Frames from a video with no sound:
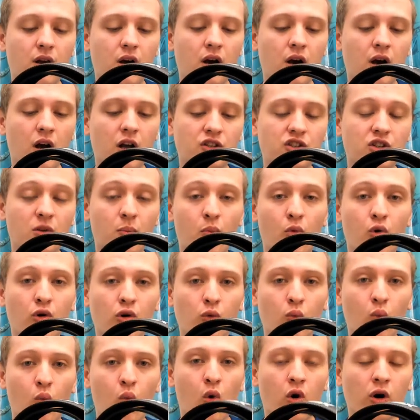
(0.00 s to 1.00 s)
some more
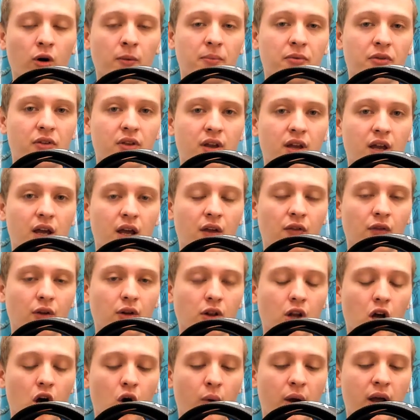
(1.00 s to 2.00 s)
warmth in the
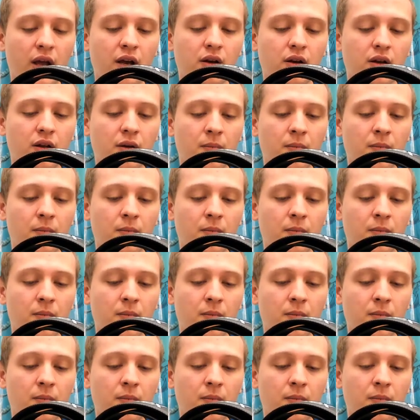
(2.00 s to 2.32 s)
low end,